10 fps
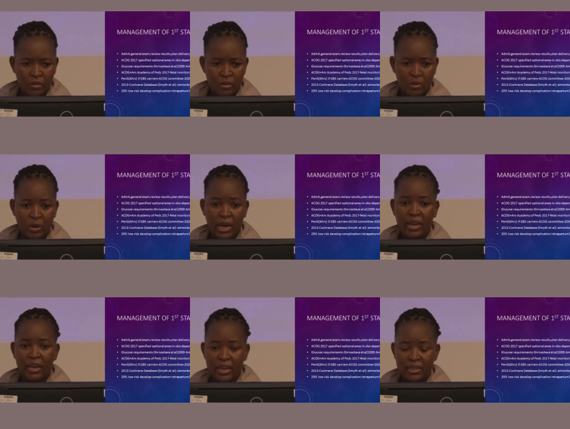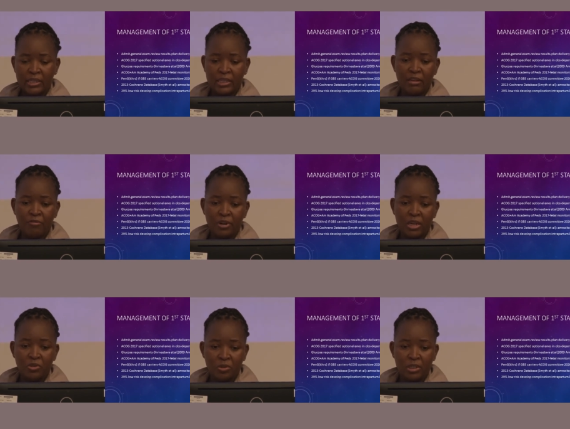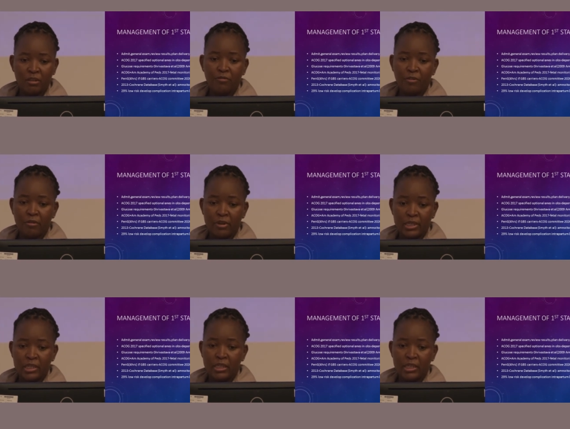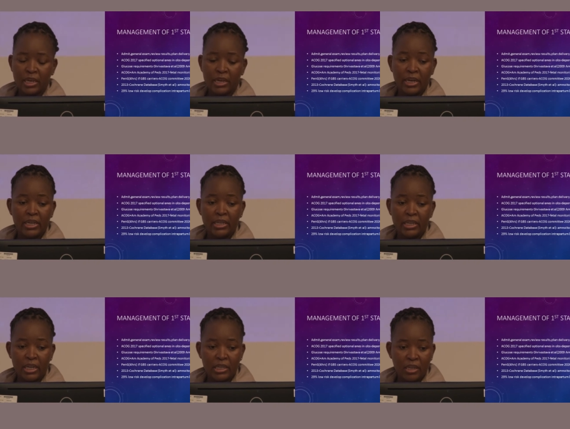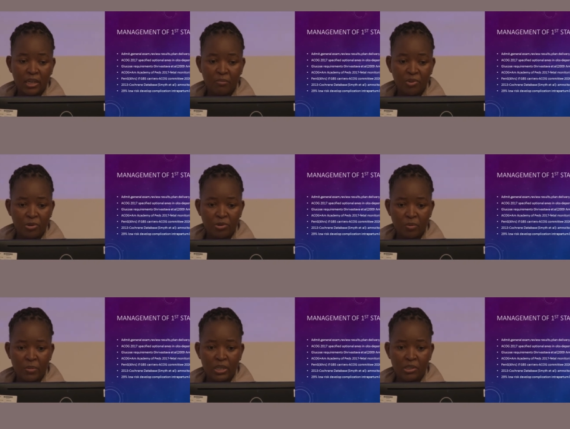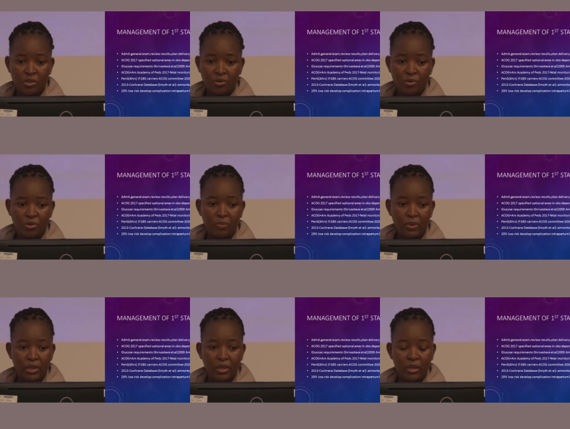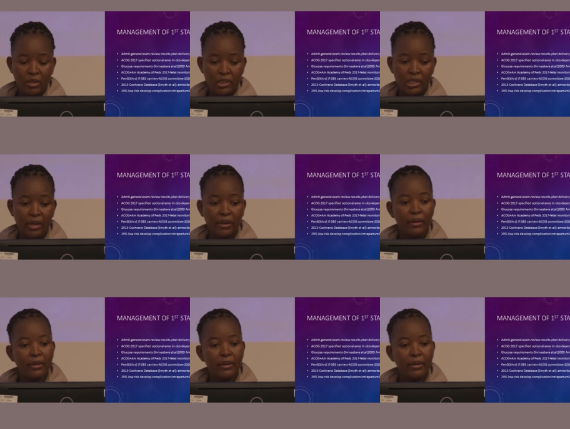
So unless if we're inducing for reasons that are indicated, amniotomy should not be done.